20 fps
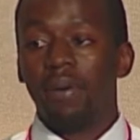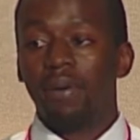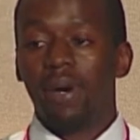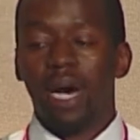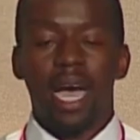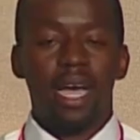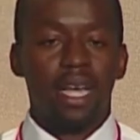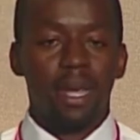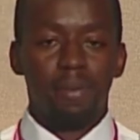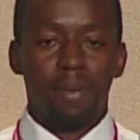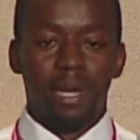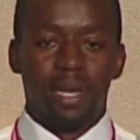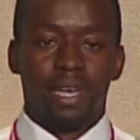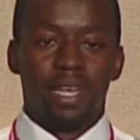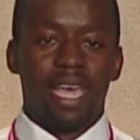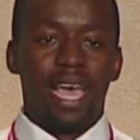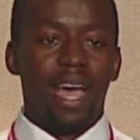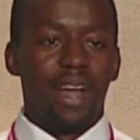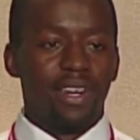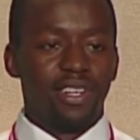I can make a
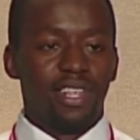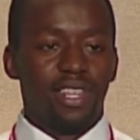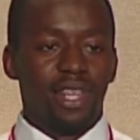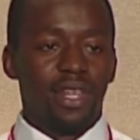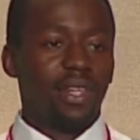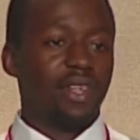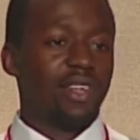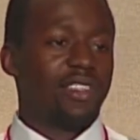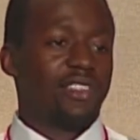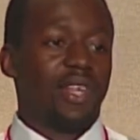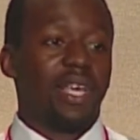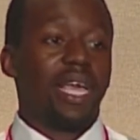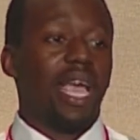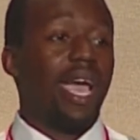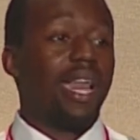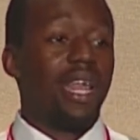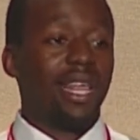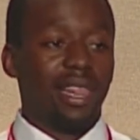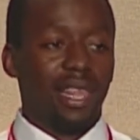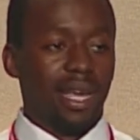character that looks like
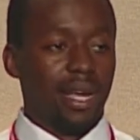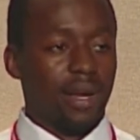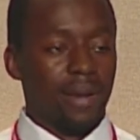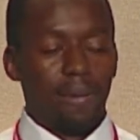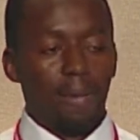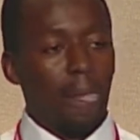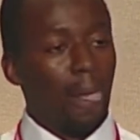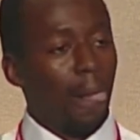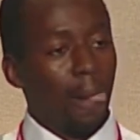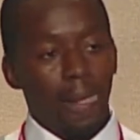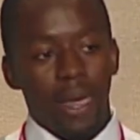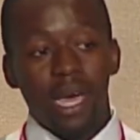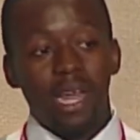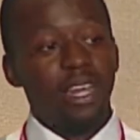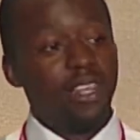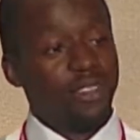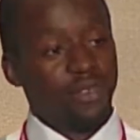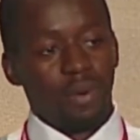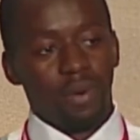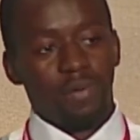anything, any
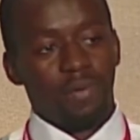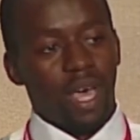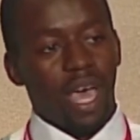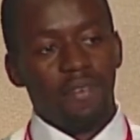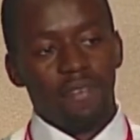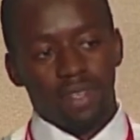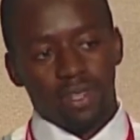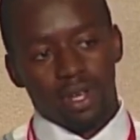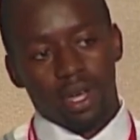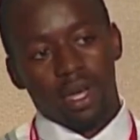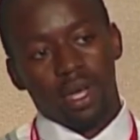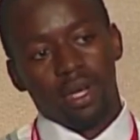sort of avatar.